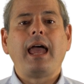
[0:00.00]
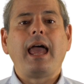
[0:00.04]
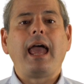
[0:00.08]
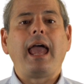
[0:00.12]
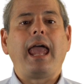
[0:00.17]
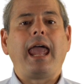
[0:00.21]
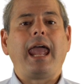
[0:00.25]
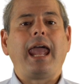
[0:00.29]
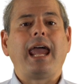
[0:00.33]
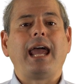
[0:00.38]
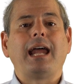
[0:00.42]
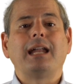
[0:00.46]

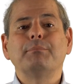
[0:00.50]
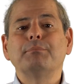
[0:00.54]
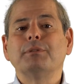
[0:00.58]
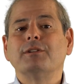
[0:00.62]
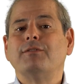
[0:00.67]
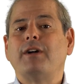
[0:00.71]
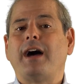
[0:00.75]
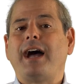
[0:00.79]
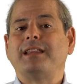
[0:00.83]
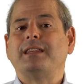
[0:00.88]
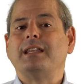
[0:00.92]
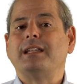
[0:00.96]
And
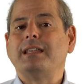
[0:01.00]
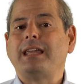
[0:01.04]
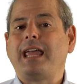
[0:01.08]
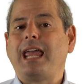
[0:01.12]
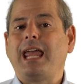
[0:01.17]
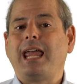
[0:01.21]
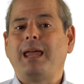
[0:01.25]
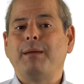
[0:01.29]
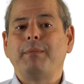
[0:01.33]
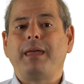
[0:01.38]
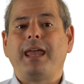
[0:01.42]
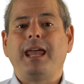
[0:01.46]
provide the
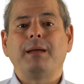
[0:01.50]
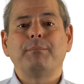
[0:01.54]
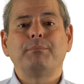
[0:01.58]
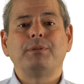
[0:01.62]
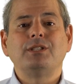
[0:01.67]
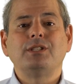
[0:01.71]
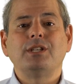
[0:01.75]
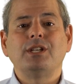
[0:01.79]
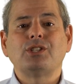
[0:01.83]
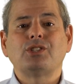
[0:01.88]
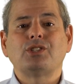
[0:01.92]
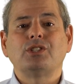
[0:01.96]
name and
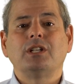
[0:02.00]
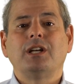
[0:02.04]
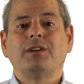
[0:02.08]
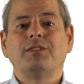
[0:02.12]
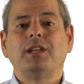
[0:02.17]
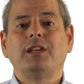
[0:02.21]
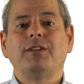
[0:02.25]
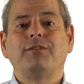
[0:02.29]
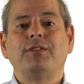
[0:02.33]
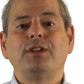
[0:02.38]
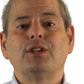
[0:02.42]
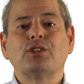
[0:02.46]
position of
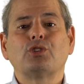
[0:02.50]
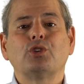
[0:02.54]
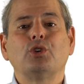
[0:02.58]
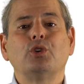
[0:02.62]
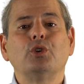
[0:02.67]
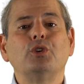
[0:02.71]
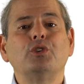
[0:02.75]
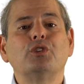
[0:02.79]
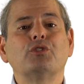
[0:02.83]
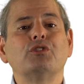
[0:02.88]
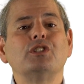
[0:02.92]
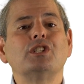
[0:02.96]
the official
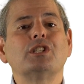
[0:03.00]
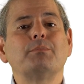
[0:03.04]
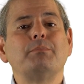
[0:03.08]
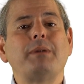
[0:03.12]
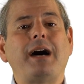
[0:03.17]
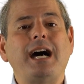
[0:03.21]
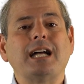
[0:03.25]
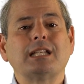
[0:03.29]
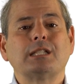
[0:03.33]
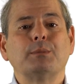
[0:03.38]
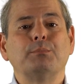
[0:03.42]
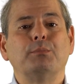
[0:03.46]
who's
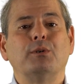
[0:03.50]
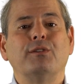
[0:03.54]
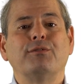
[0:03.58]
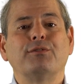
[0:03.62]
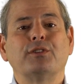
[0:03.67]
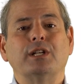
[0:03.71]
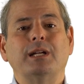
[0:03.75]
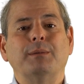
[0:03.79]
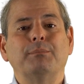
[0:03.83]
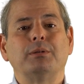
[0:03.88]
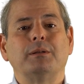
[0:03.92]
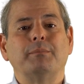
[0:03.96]
responsible
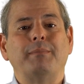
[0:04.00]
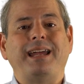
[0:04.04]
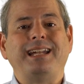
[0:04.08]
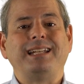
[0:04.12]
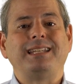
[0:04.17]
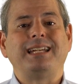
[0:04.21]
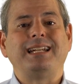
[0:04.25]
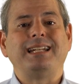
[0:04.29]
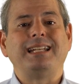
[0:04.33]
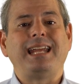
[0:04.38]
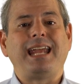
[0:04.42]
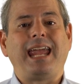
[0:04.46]
for
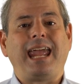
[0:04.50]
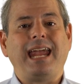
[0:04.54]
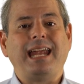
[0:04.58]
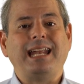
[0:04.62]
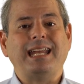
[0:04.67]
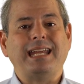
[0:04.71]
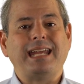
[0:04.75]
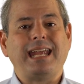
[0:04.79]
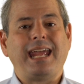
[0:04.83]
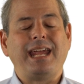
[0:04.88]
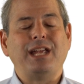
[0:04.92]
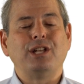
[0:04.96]
implementing the
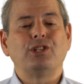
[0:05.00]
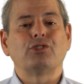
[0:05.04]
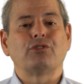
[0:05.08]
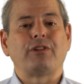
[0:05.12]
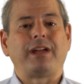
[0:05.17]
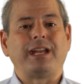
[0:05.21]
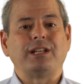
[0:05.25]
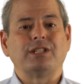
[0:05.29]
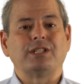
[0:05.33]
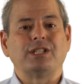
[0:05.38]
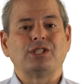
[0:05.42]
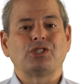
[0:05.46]
ADA
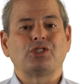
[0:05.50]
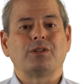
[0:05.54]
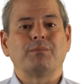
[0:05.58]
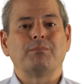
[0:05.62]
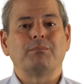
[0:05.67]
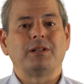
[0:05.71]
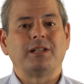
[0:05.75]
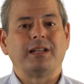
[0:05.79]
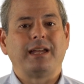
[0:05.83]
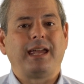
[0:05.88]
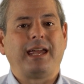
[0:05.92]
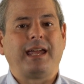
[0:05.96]
transition
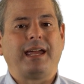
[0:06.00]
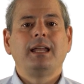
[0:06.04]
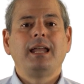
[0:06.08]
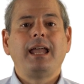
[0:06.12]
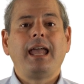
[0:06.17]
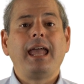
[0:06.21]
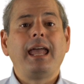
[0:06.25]
plan.